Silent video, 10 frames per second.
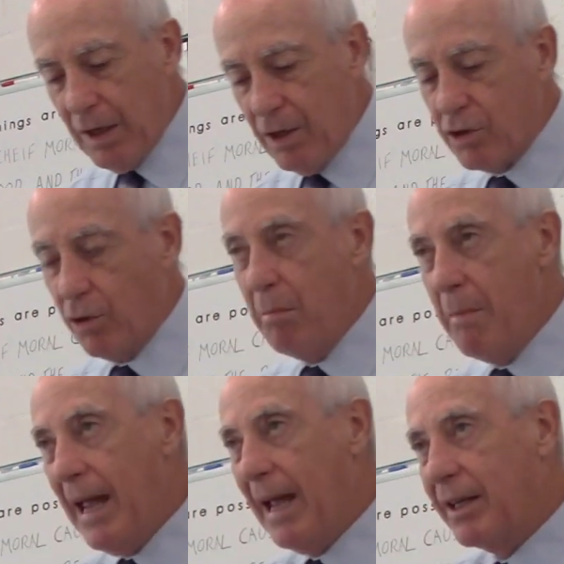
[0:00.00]
So
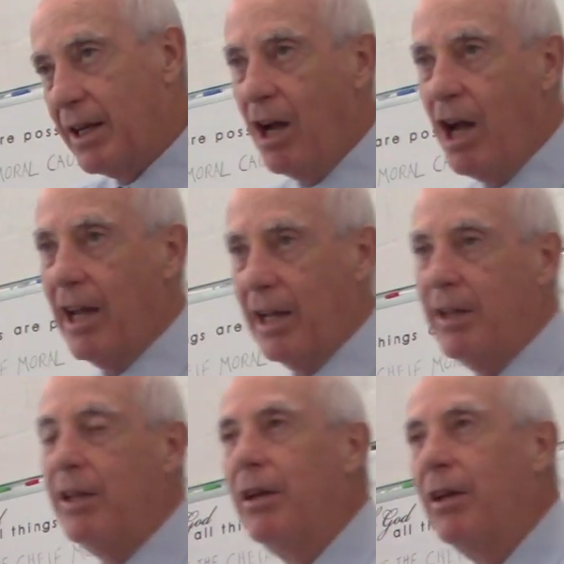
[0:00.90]

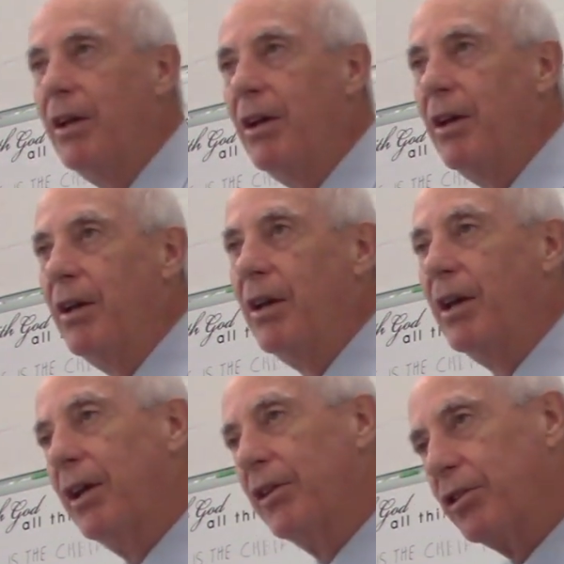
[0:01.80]
mankind
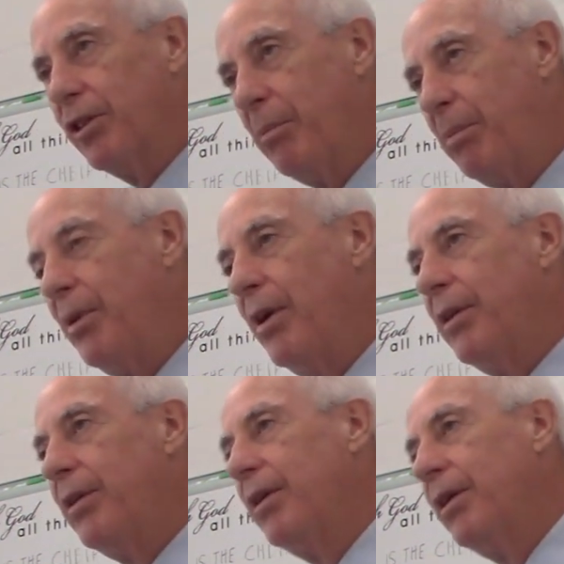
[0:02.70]
is going to
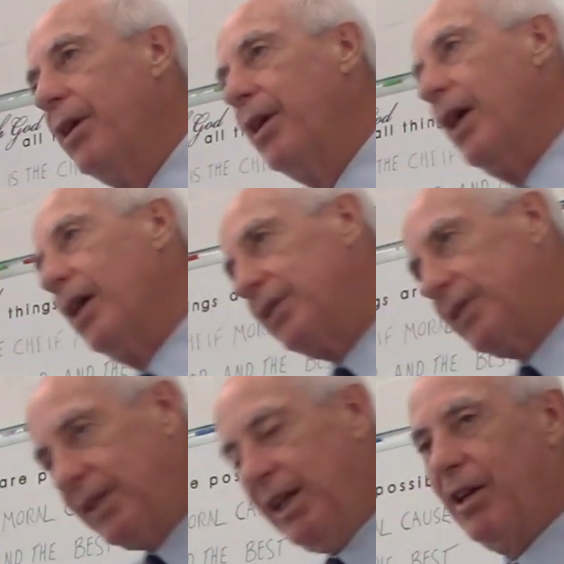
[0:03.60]
put a
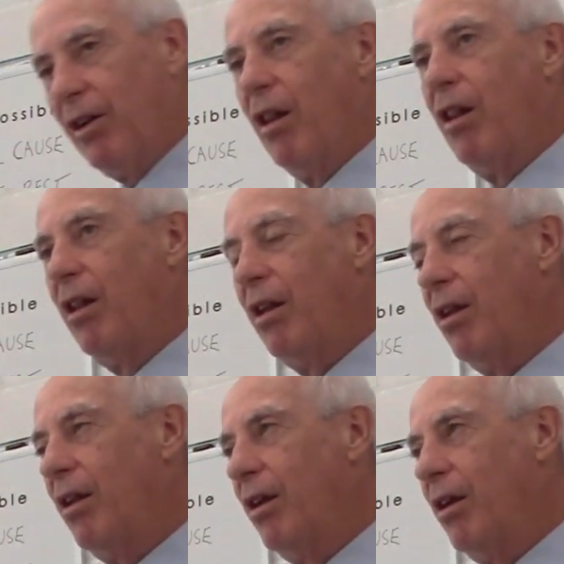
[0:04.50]
seal
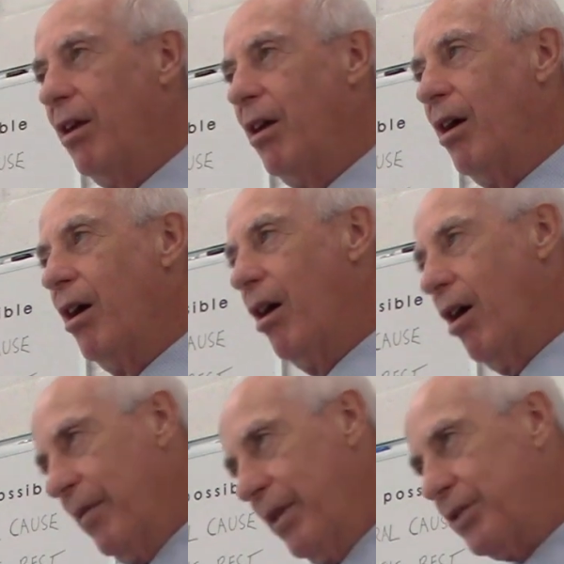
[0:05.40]

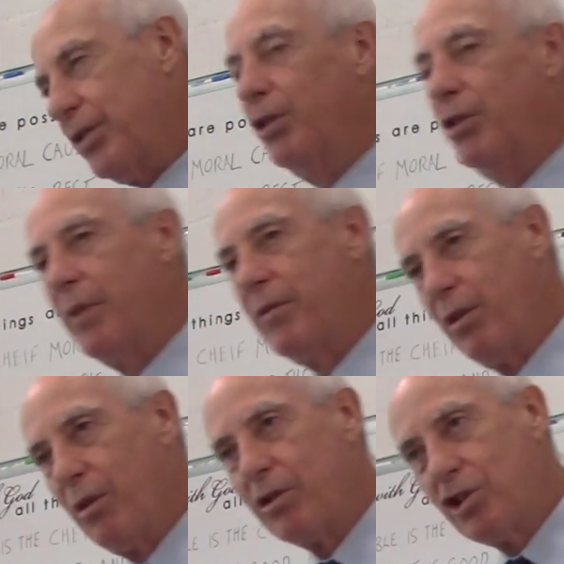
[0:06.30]
on the tomb of the
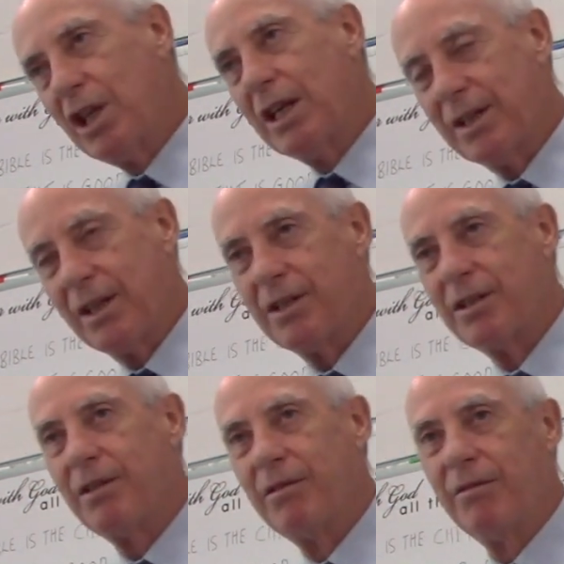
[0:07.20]
Lord Jesus.